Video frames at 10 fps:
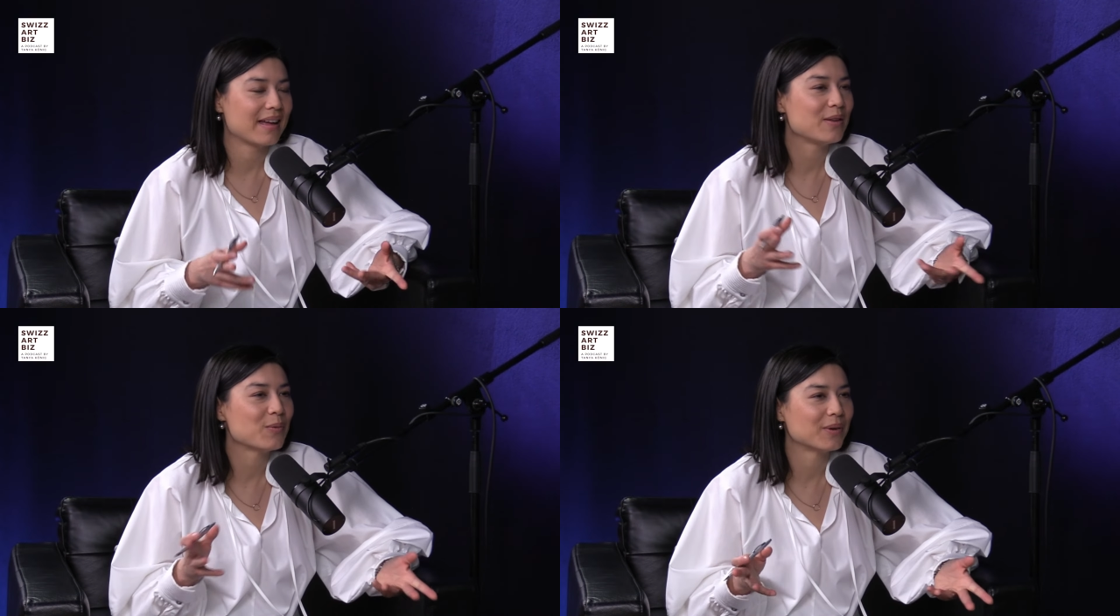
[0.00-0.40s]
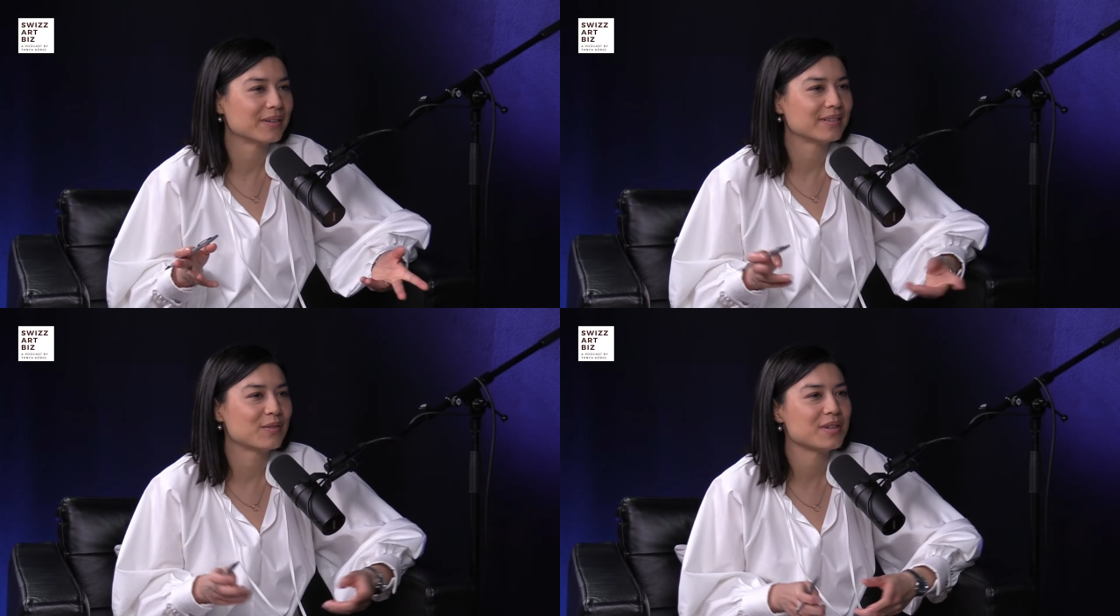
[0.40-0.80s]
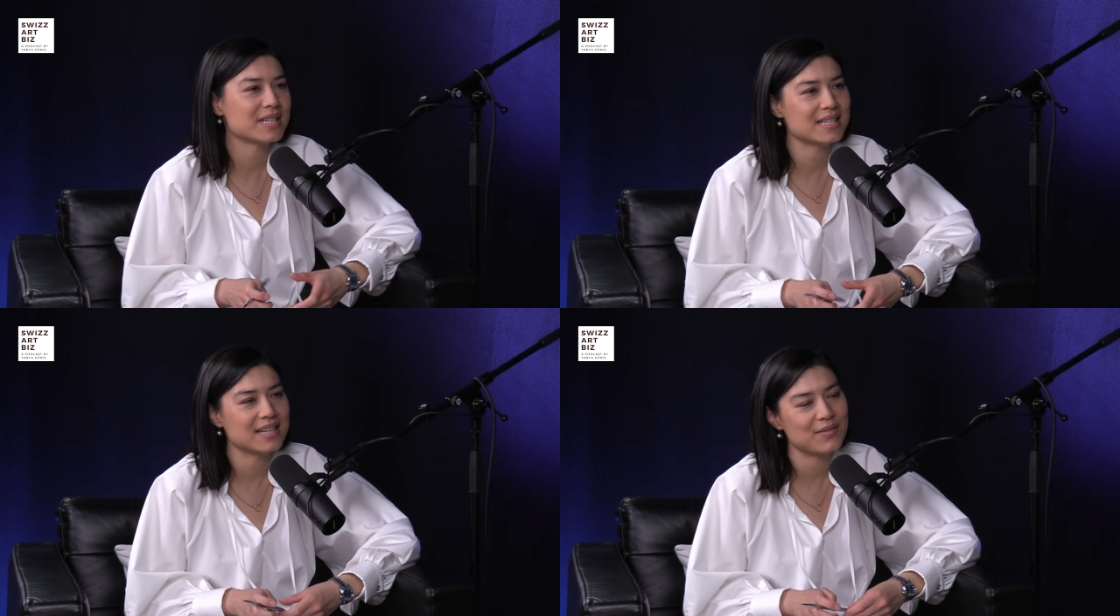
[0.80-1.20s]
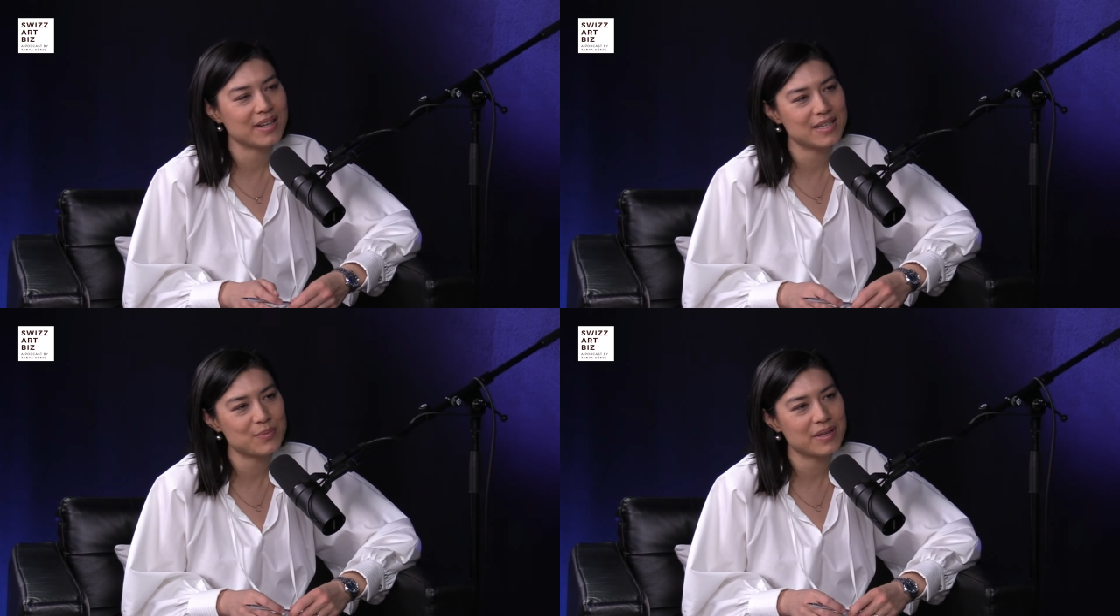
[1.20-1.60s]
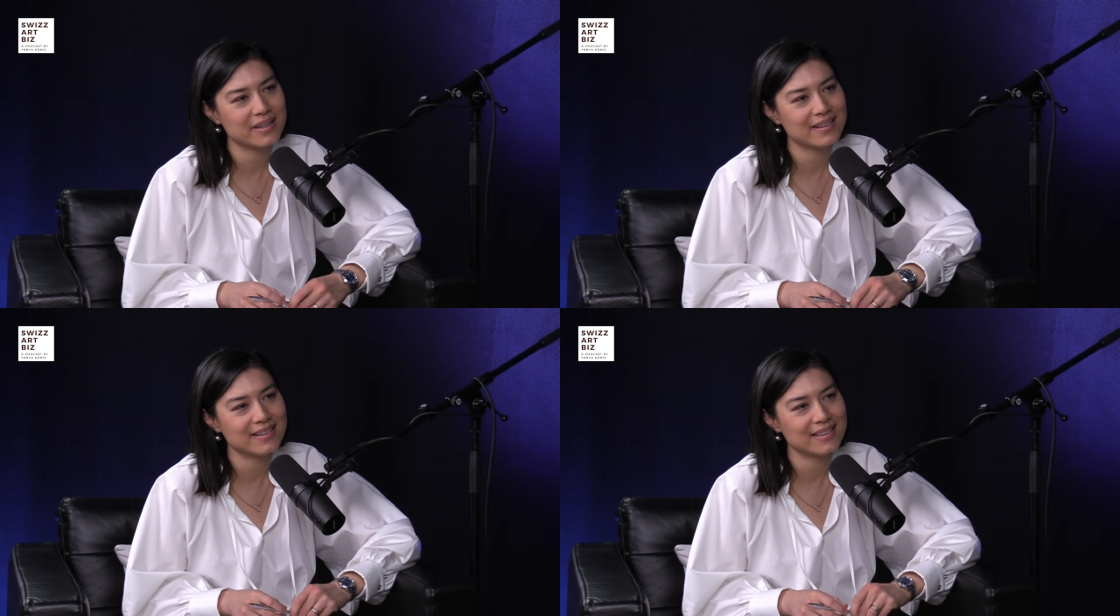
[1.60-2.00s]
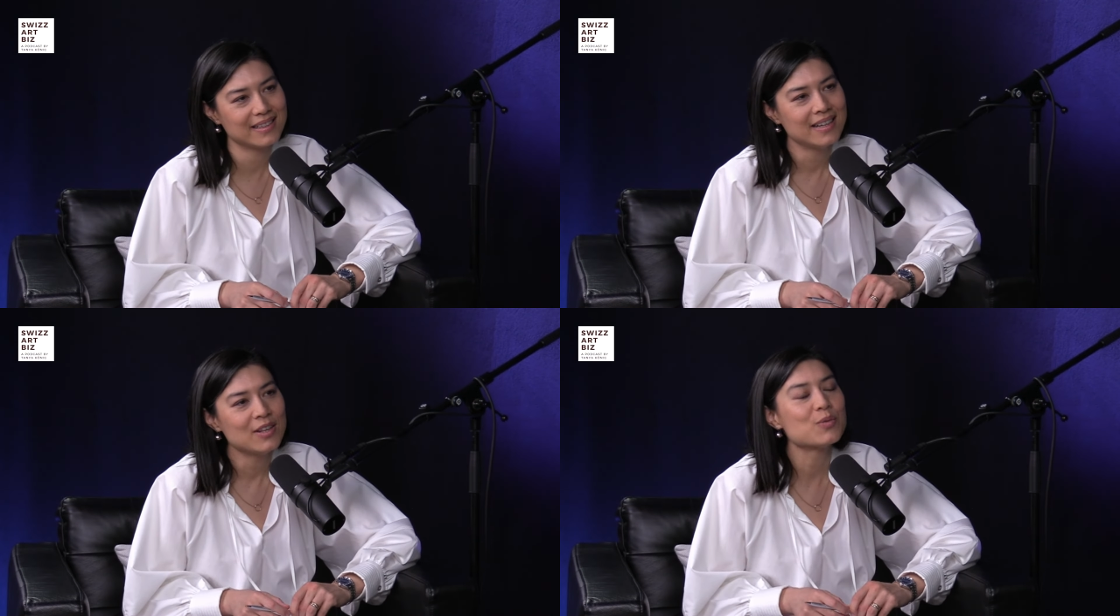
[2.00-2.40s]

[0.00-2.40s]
anyone visiting venice biennale